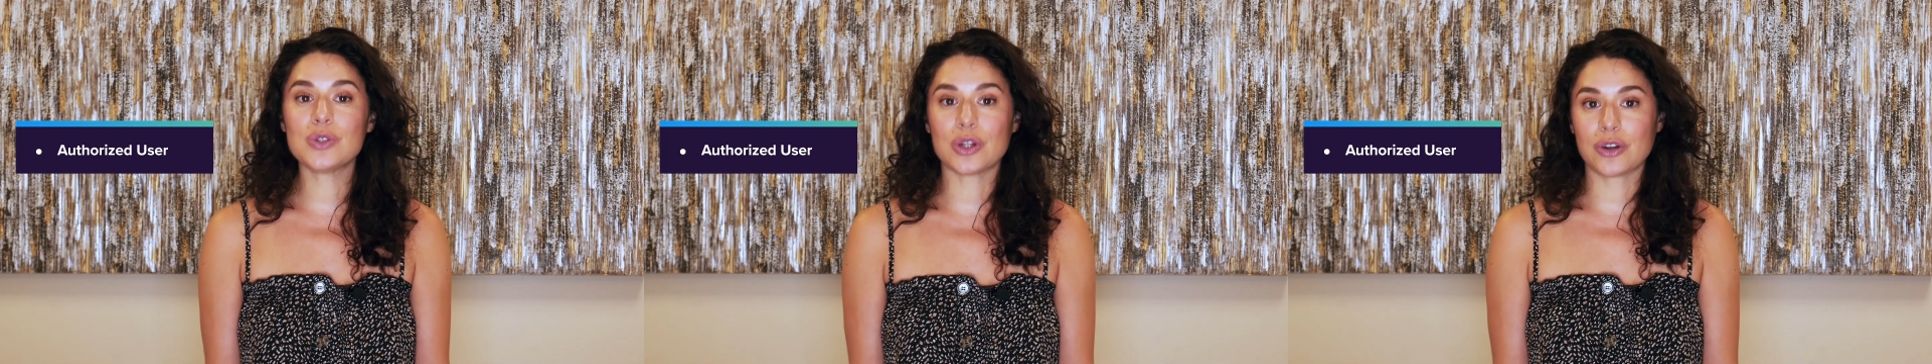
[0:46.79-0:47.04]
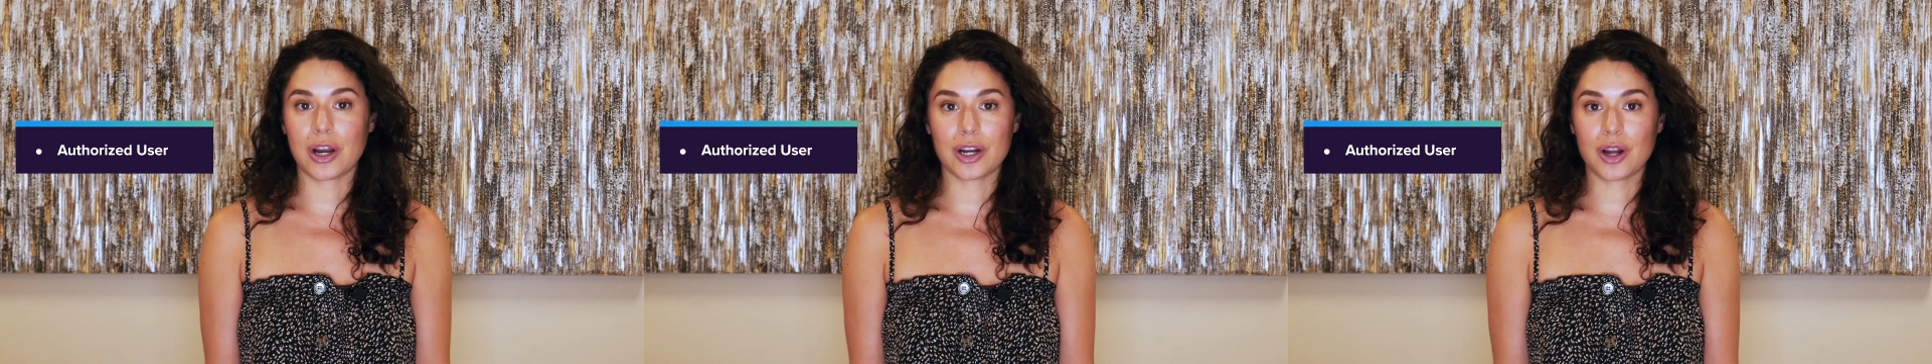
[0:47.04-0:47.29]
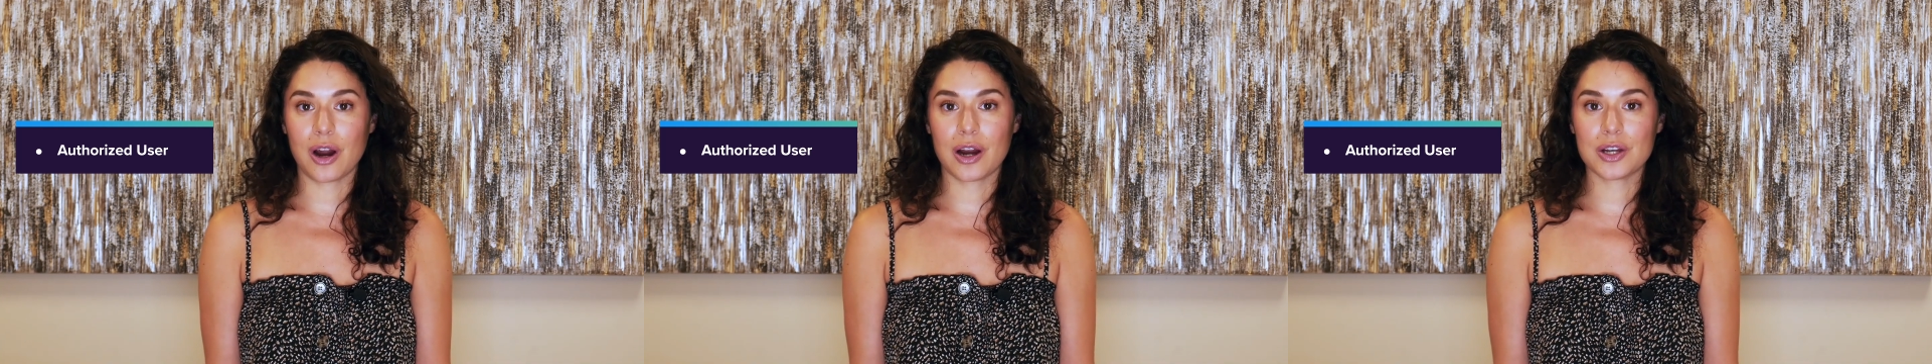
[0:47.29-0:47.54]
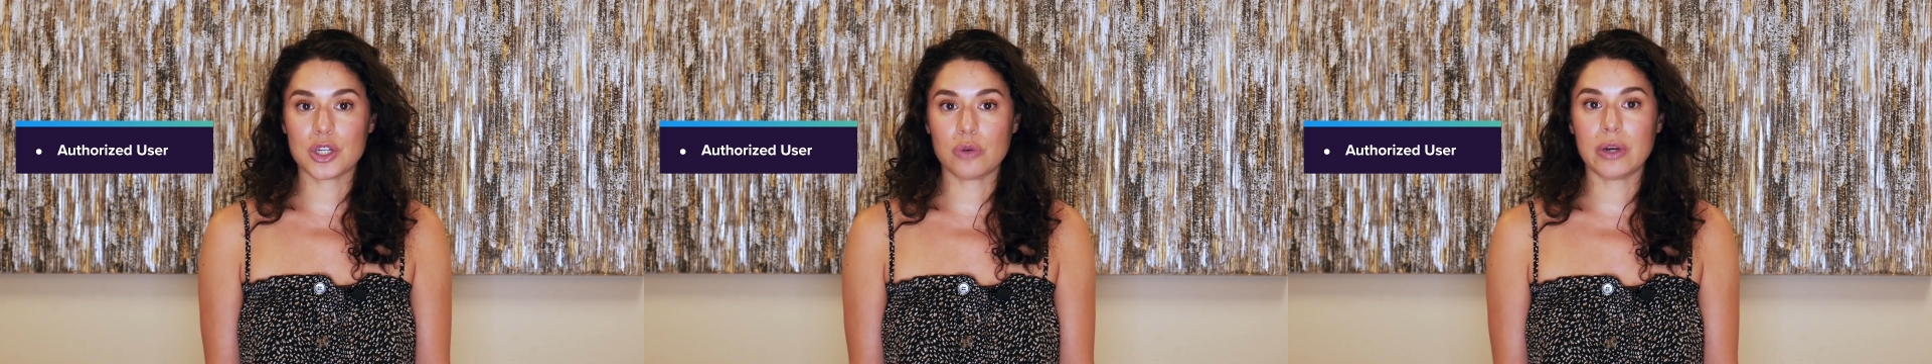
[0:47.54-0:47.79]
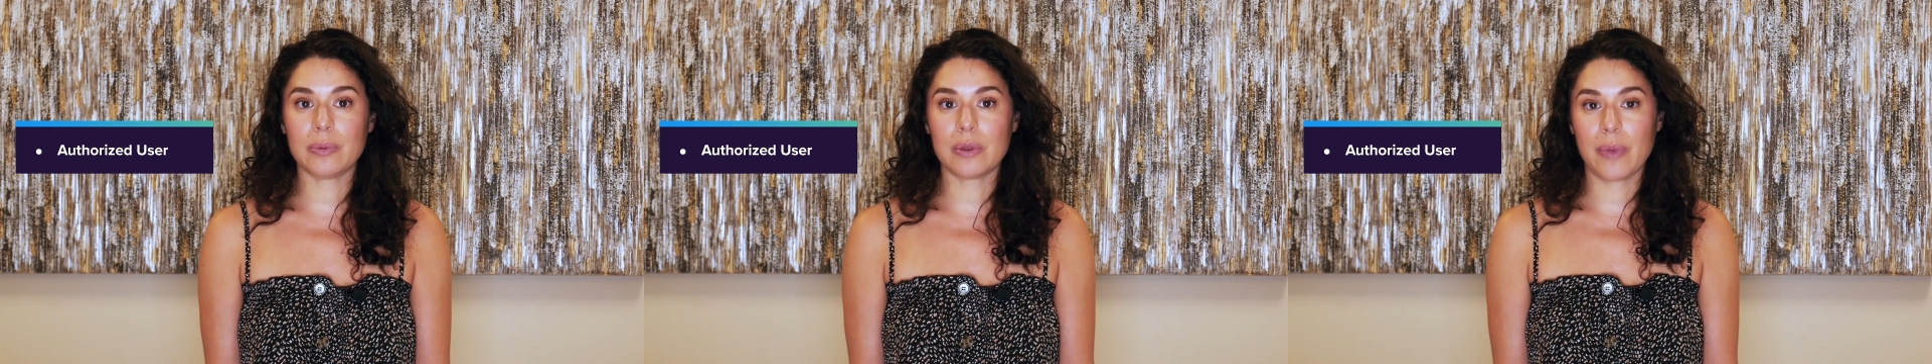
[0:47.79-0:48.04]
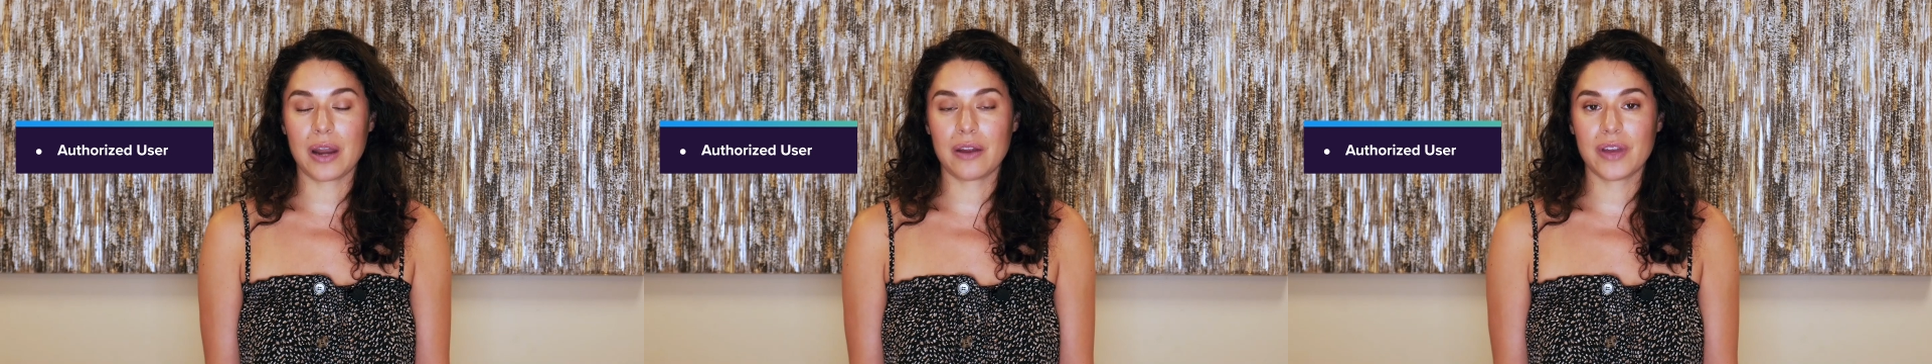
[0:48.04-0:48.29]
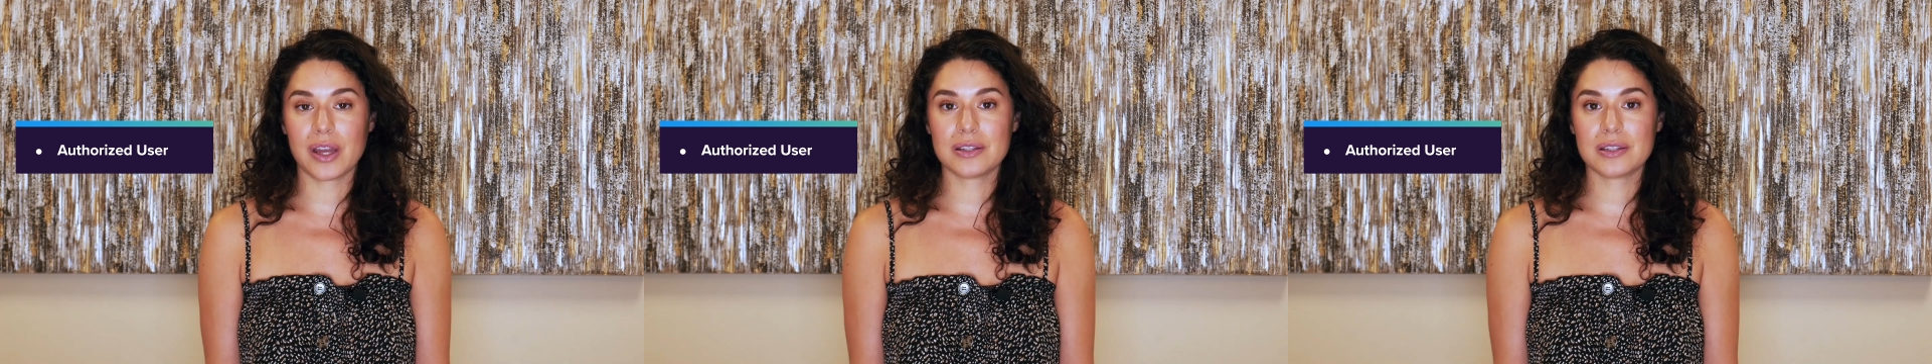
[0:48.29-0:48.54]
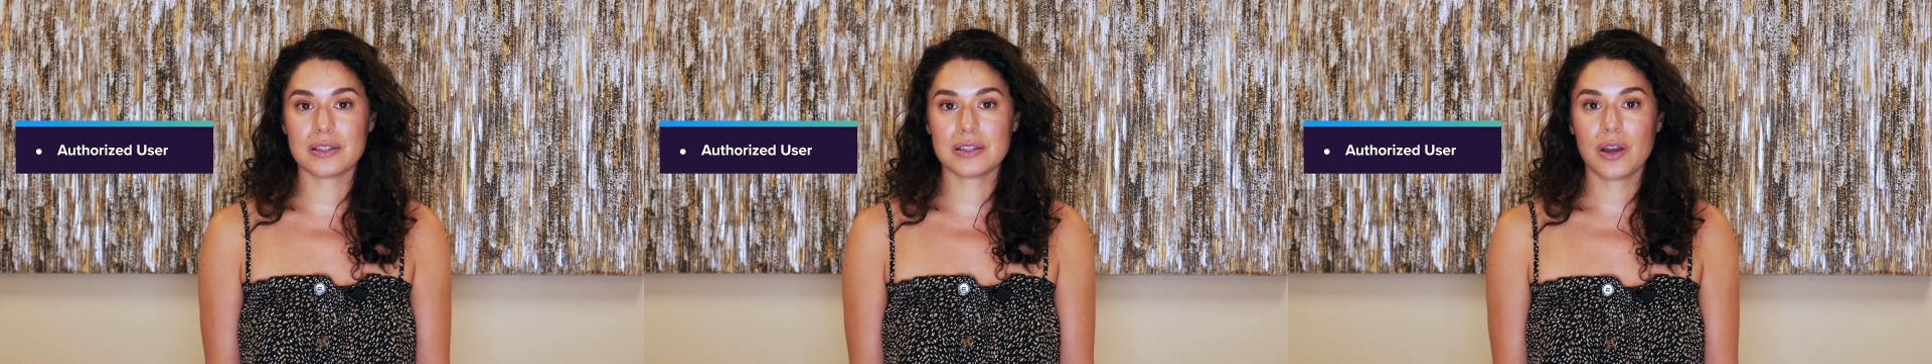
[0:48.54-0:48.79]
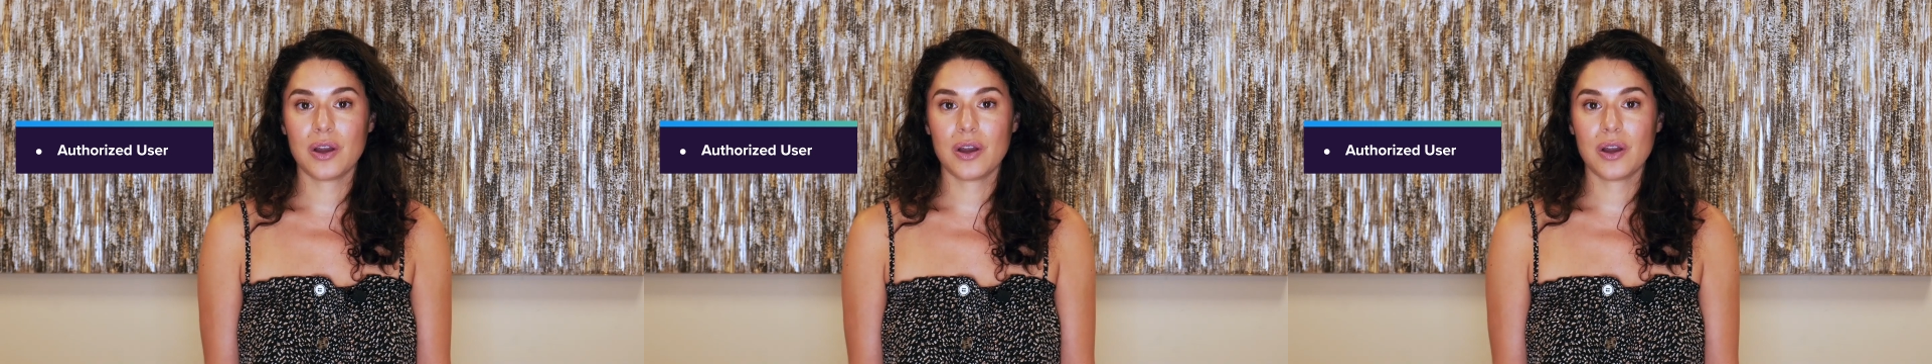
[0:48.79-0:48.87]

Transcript: the credit card to reap the benefits.